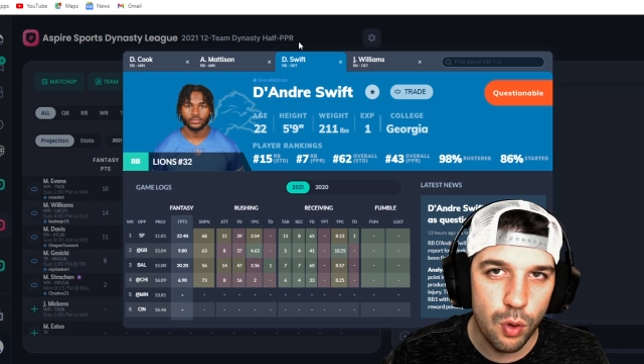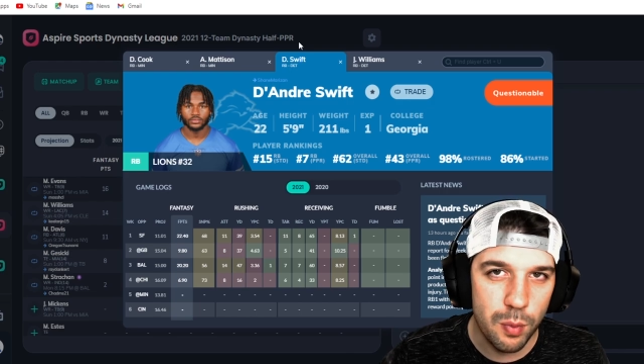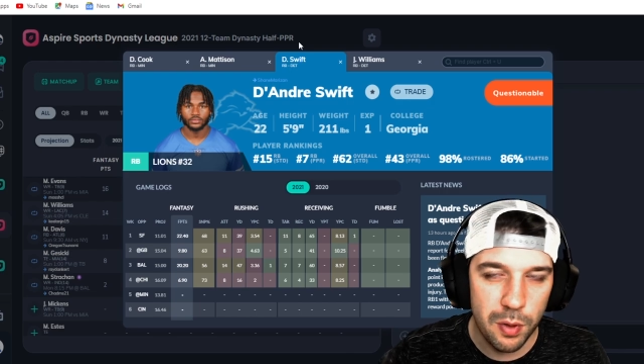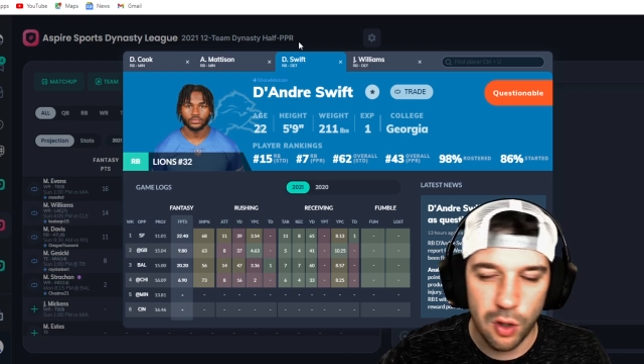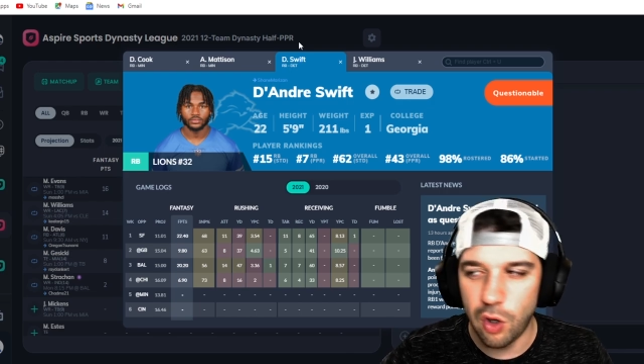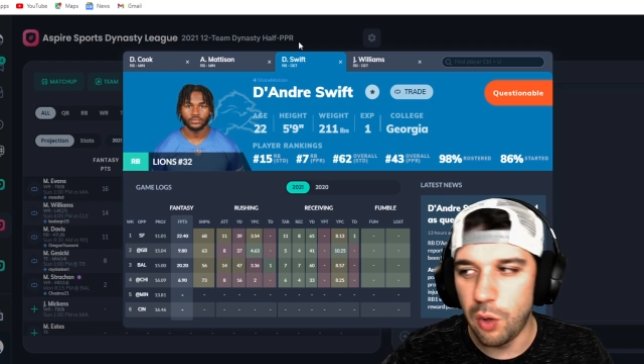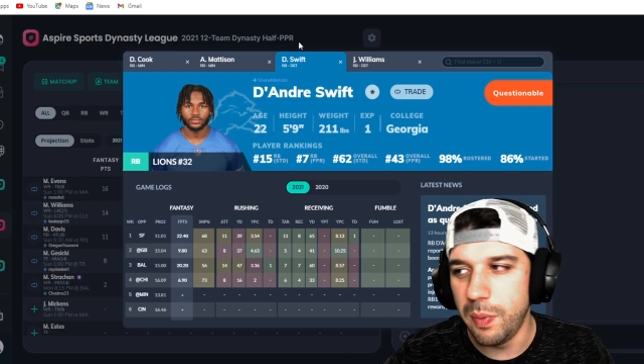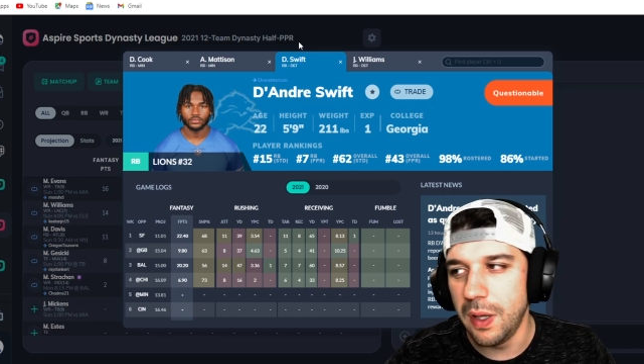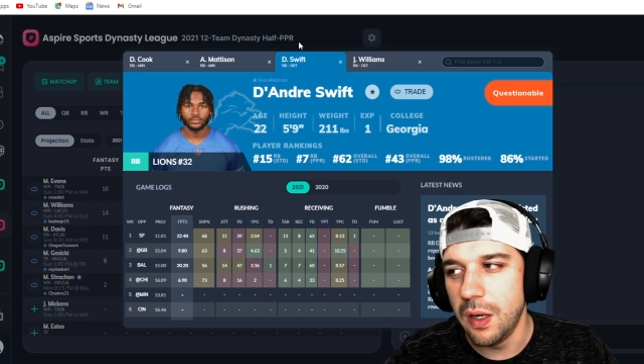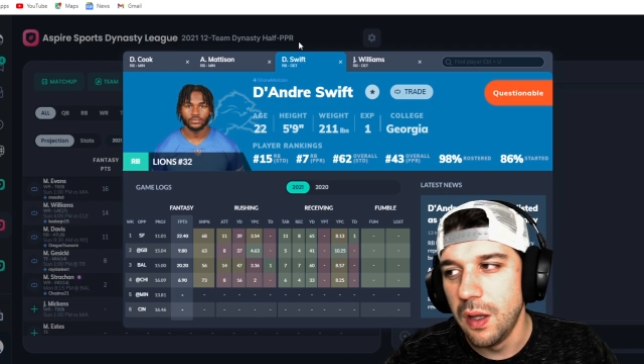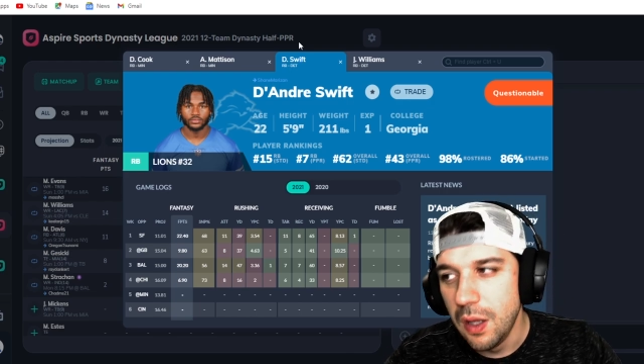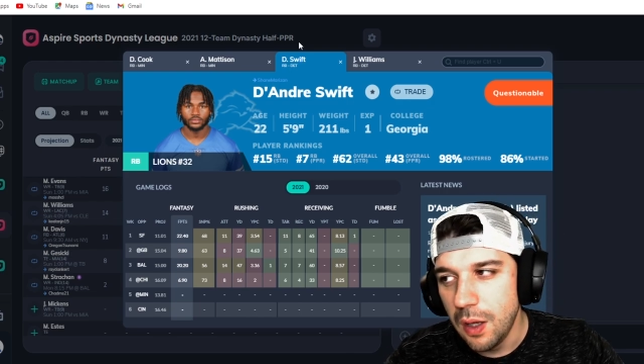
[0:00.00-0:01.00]
him a little bit,
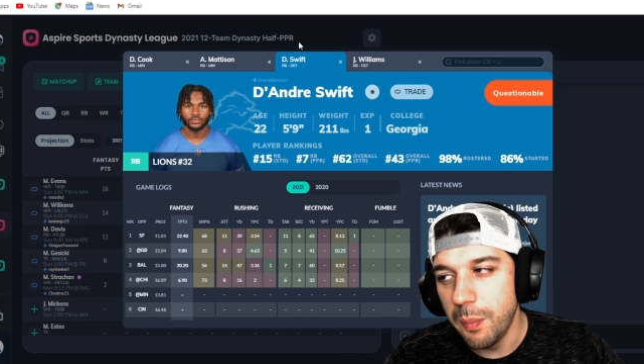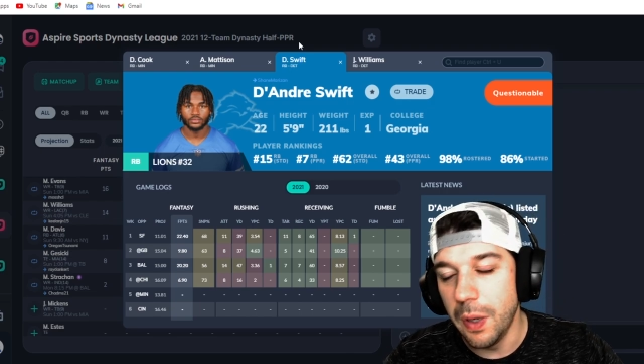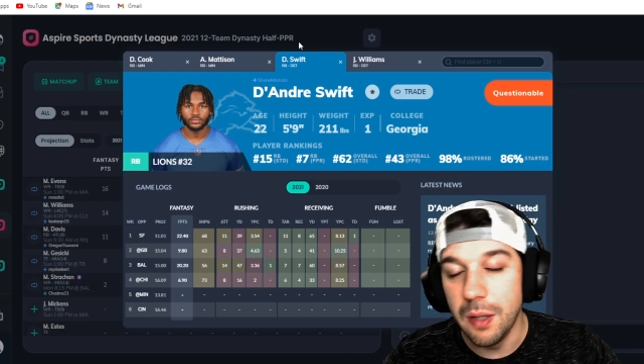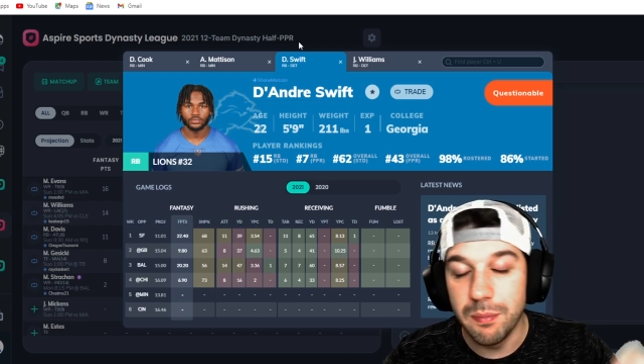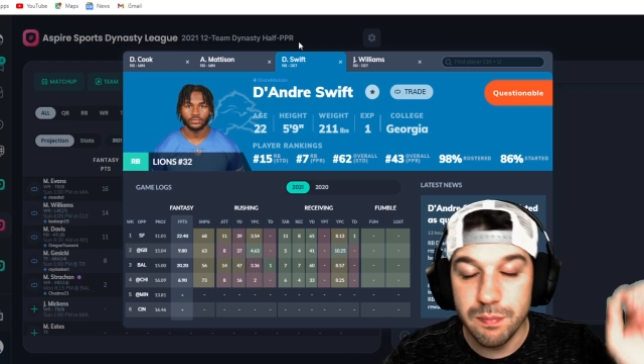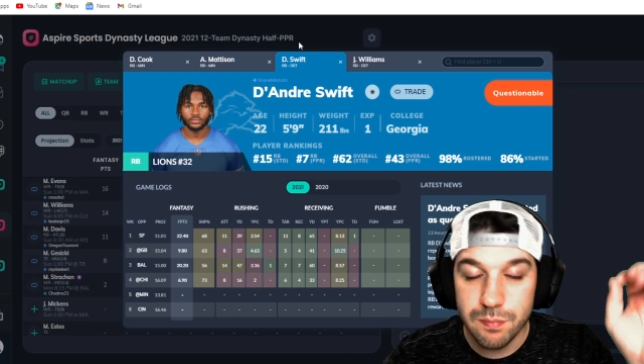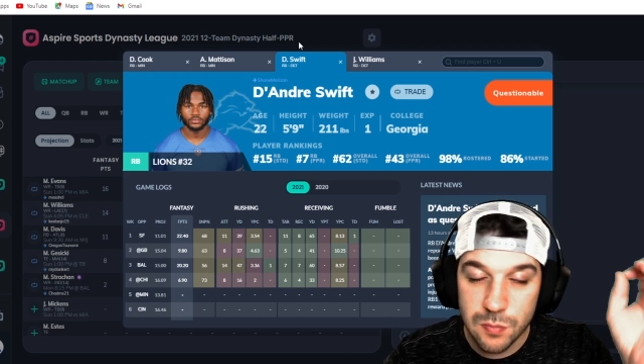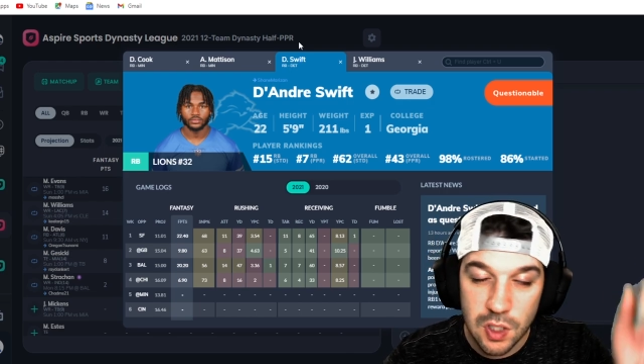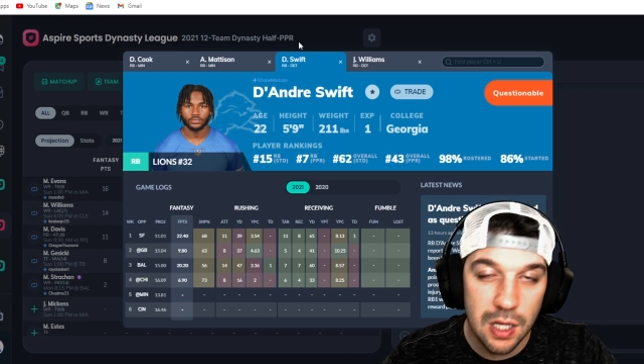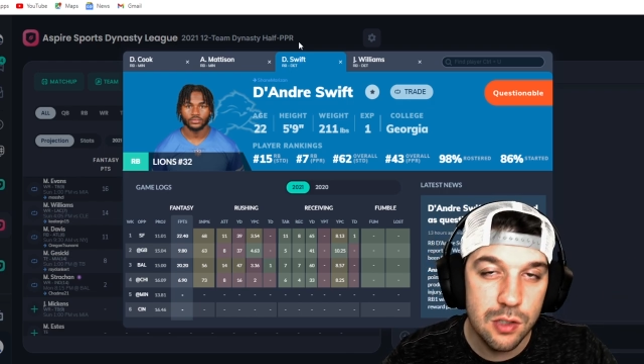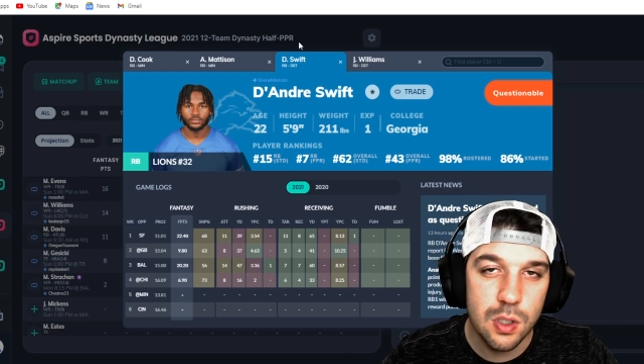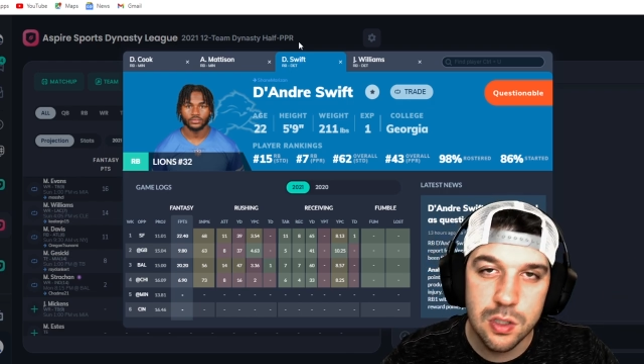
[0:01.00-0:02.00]
but
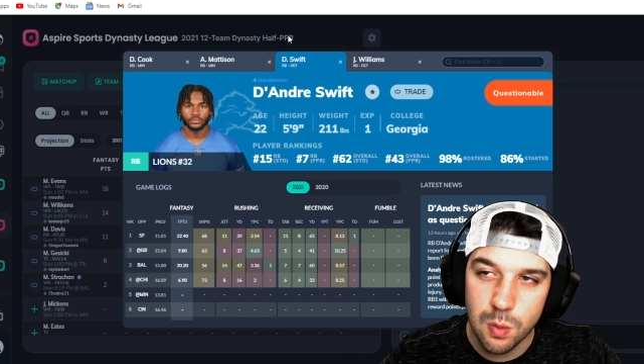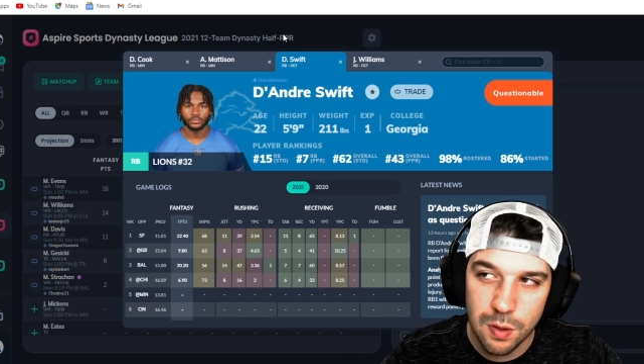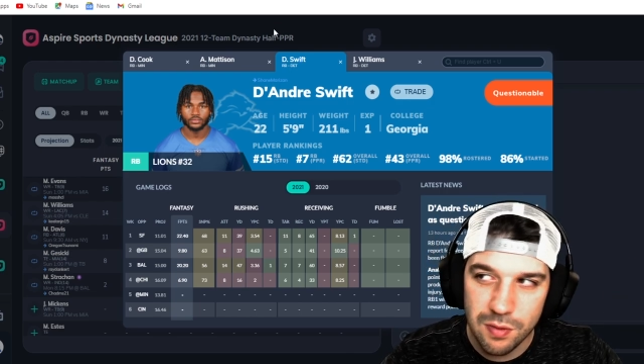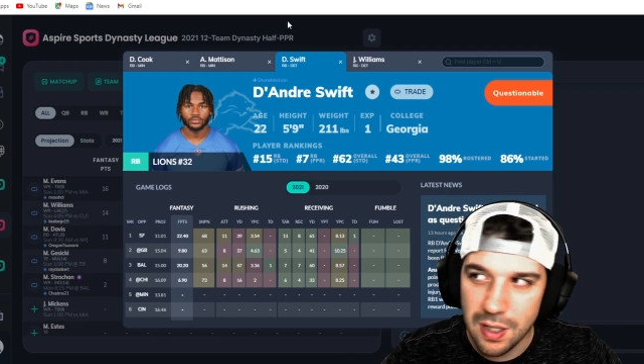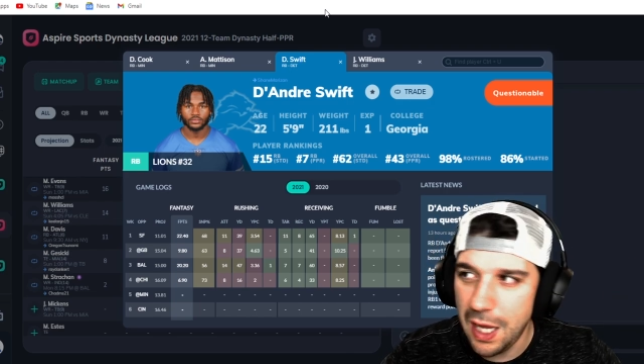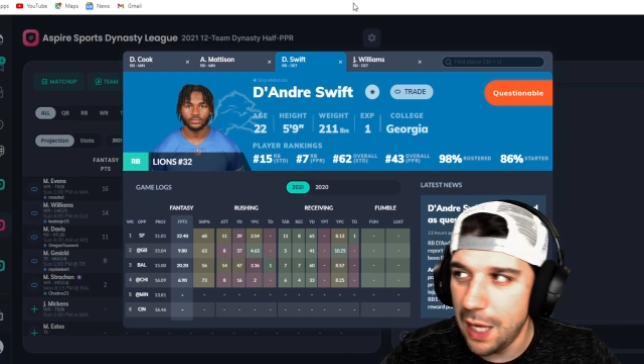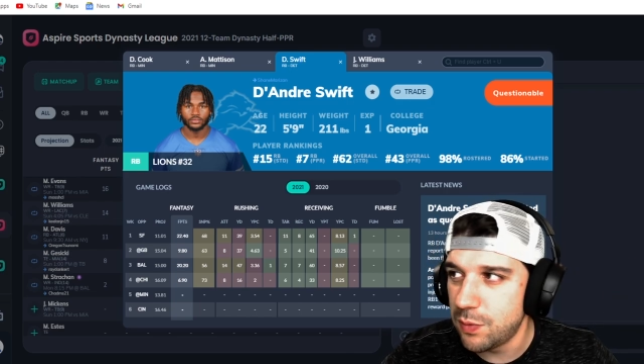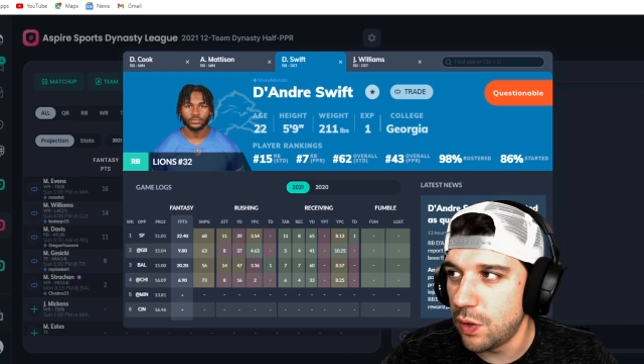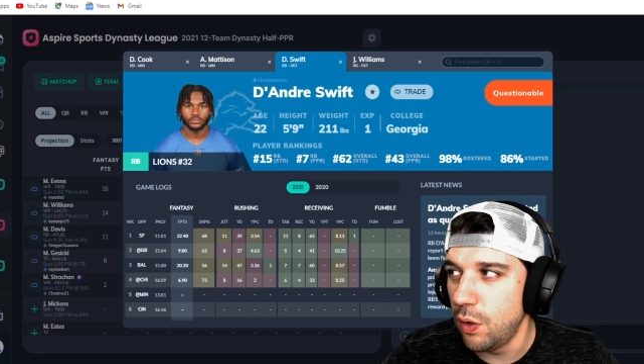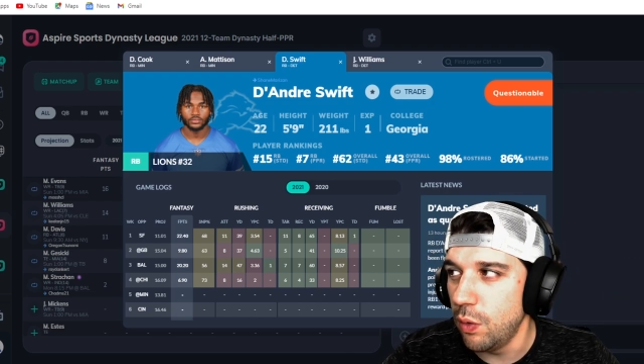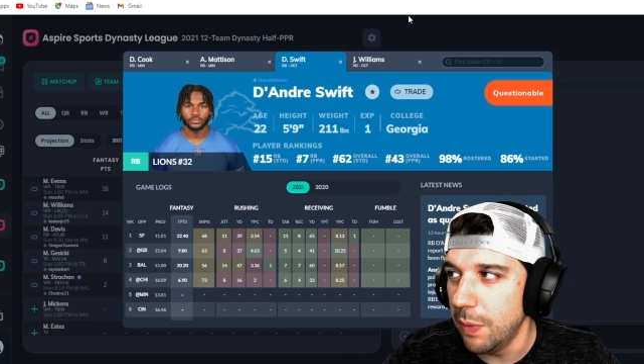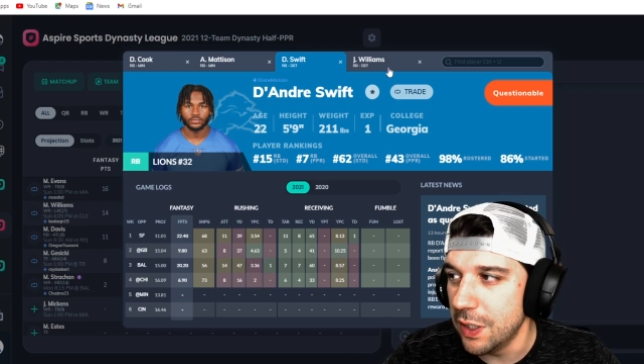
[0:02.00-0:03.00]
D'Andre Swift,
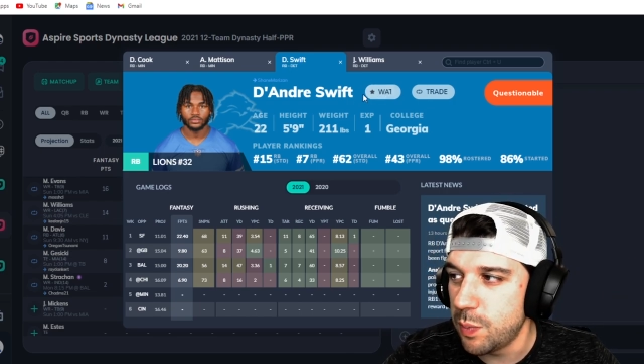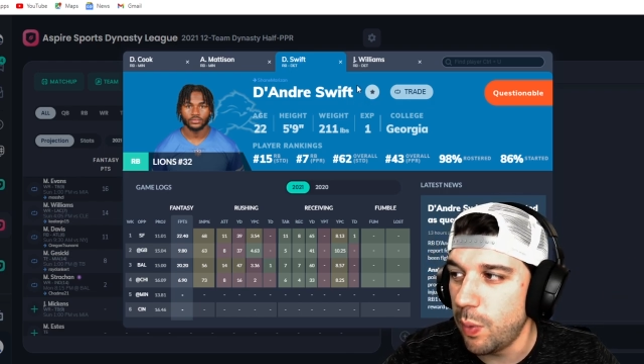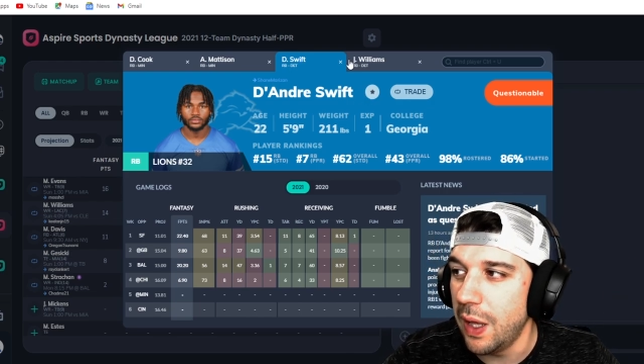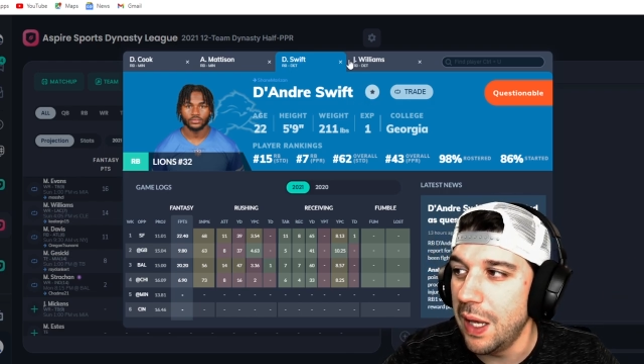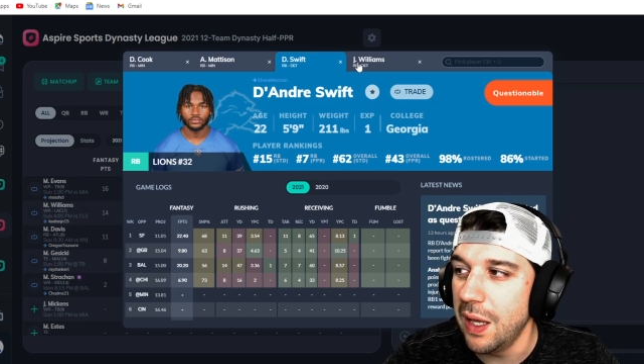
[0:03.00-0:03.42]
absolute must play.